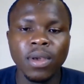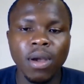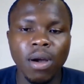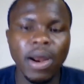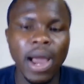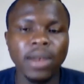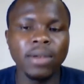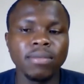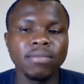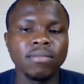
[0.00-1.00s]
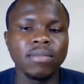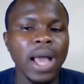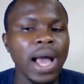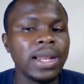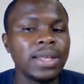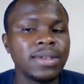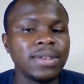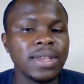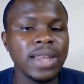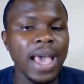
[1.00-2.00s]
All right. And it is
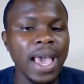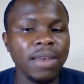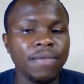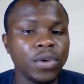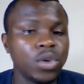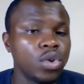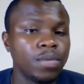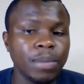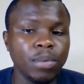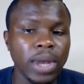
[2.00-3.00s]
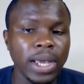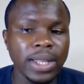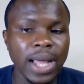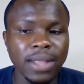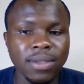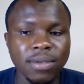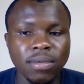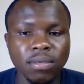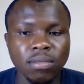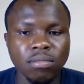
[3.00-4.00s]
an end for those people like that
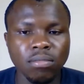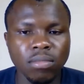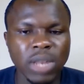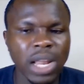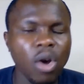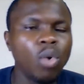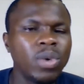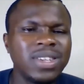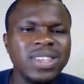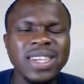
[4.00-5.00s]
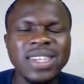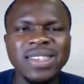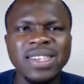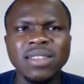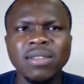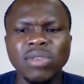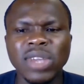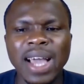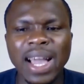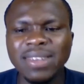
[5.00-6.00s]
are always chasing to
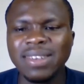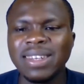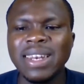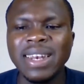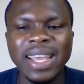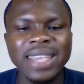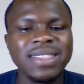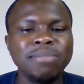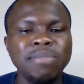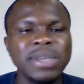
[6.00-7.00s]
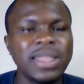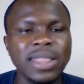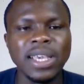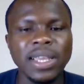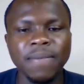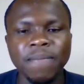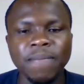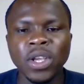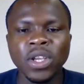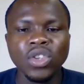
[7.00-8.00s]
catch the next big thing,
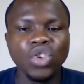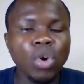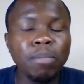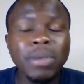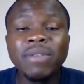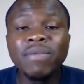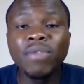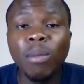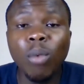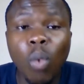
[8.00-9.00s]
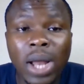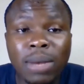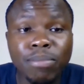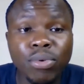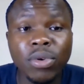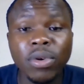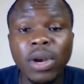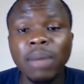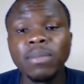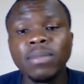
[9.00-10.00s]
jumping from one
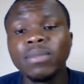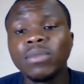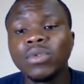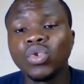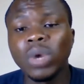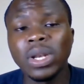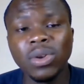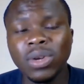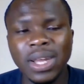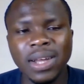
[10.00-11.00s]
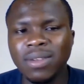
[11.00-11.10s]
program to another.